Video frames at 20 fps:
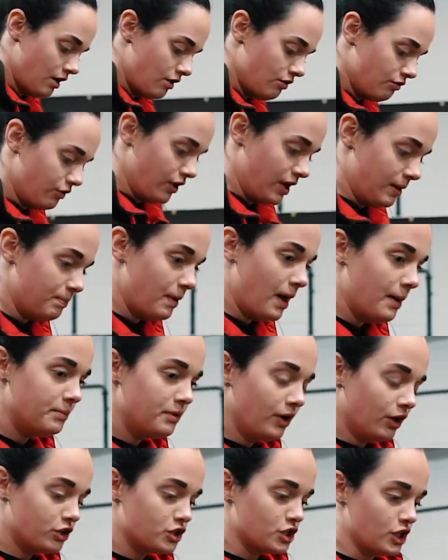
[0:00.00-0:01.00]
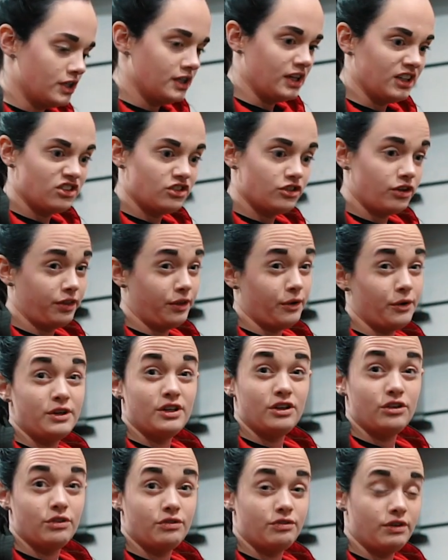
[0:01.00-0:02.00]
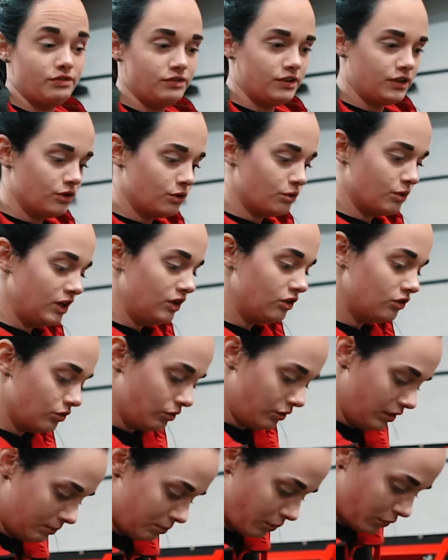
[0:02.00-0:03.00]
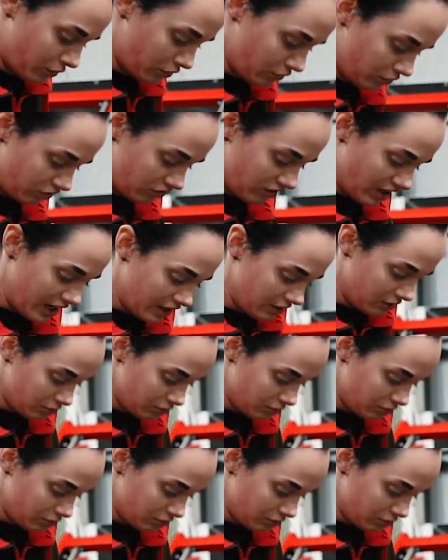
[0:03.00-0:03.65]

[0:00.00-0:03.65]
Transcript: For hip abduction, that's 30 to 50 degrees, so it's important to stay